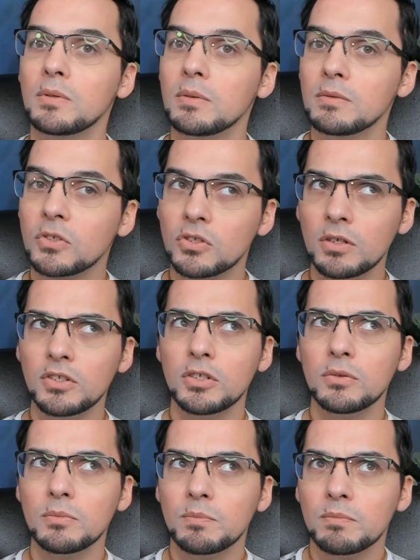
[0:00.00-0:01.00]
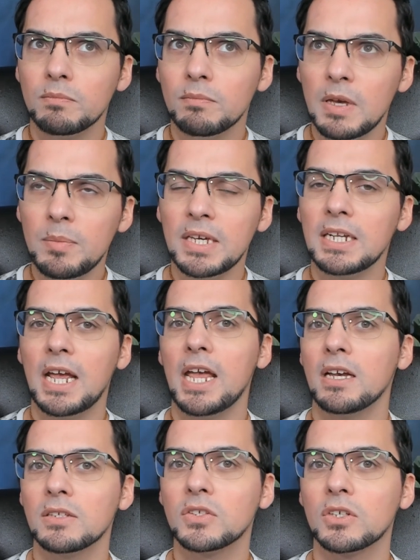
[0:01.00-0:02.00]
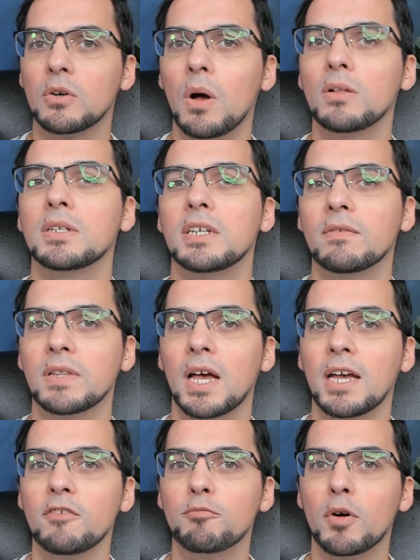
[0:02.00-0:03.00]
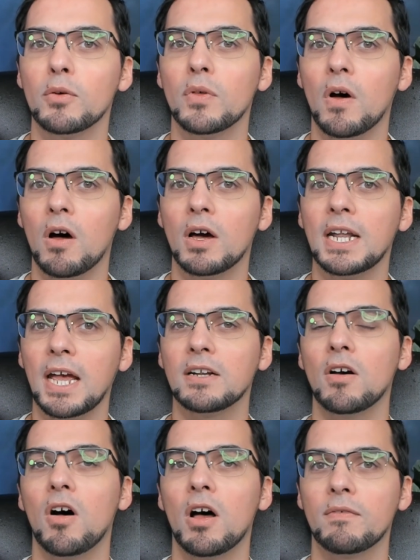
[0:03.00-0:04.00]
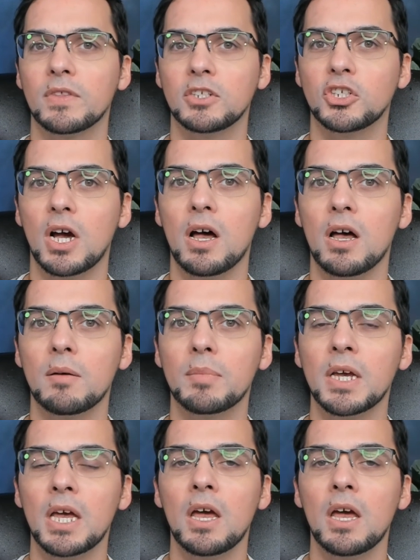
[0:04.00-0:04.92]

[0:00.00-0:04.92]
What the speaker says: start to maybe enhance the quality of life, both on and off the job,